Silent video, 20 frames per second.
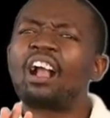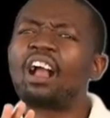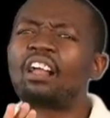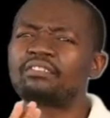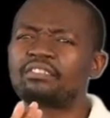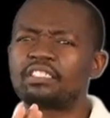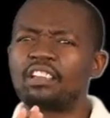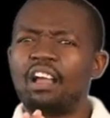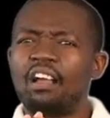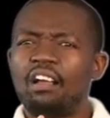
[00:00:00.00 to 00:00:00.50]

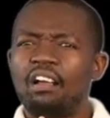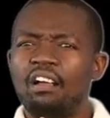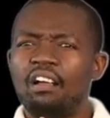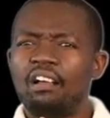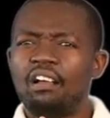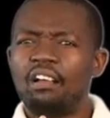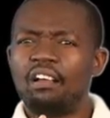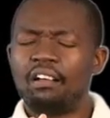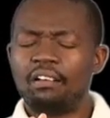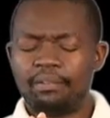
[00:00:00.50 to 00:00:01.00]
There are
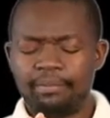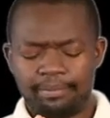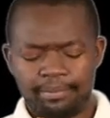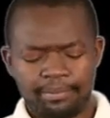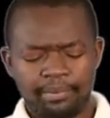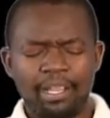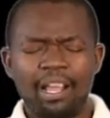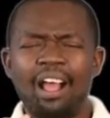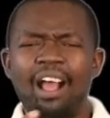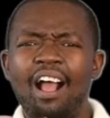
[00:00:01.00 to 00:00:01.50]
different
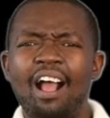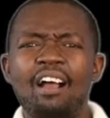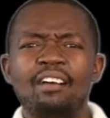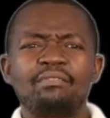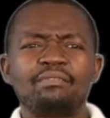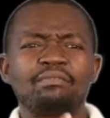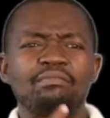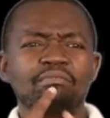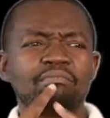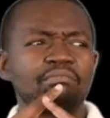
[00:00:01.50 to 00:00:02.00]
cultures.
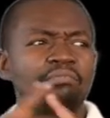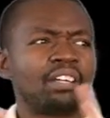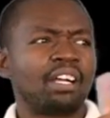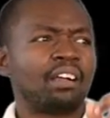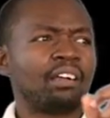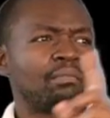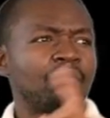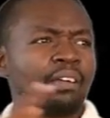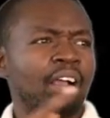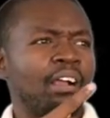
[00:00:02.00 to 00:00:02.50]
If
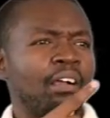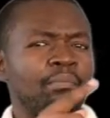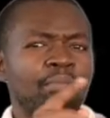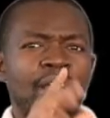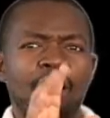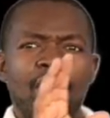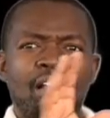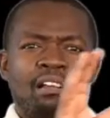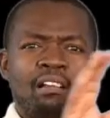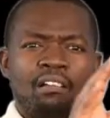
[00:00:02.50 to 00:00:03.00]
I talk
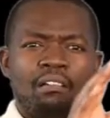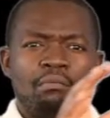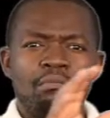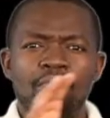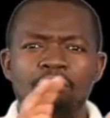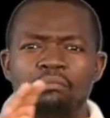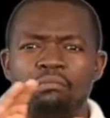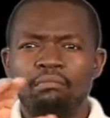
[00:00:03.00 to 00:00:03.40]
about